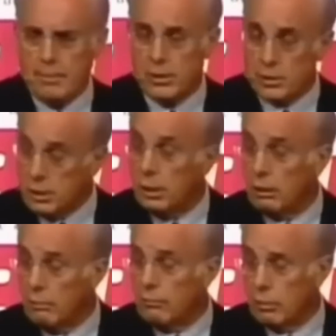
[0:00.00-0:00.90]
is
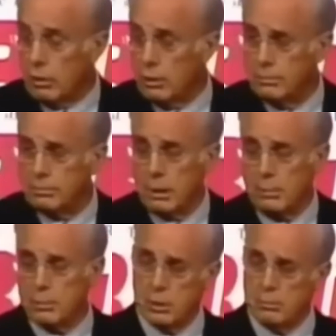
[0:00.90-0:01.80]
still for
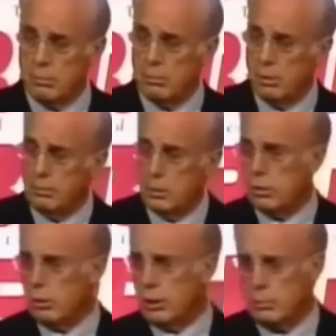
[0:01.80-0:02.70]
perhaps some
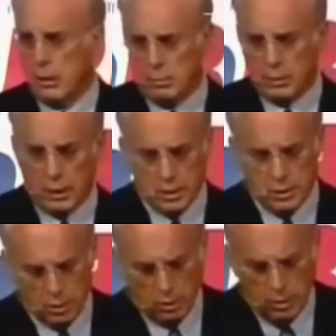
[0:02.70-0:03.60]
majority of the
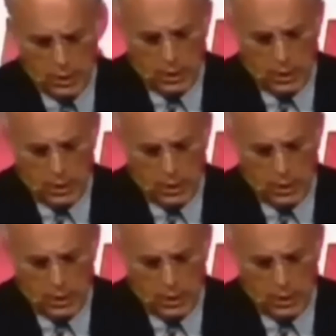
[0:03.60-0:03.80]
population. So